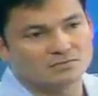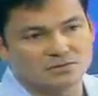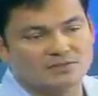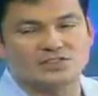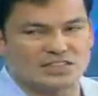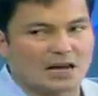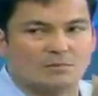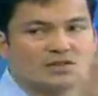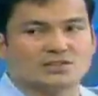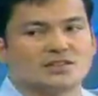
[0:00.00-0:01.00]
we've
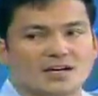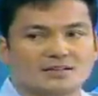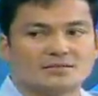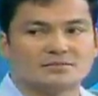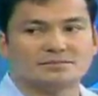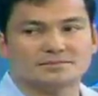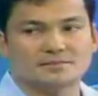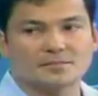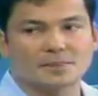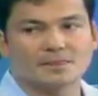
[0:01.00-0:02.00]
established that.
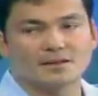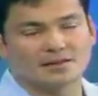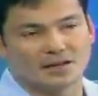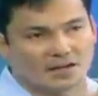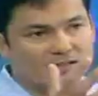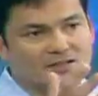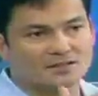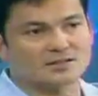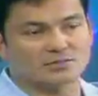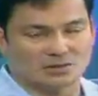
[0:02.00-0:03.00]
Right. In the
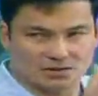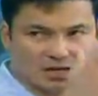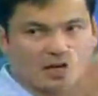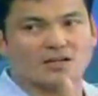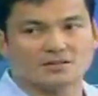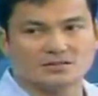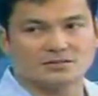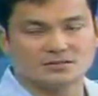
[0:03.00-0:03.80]
80s, it was us.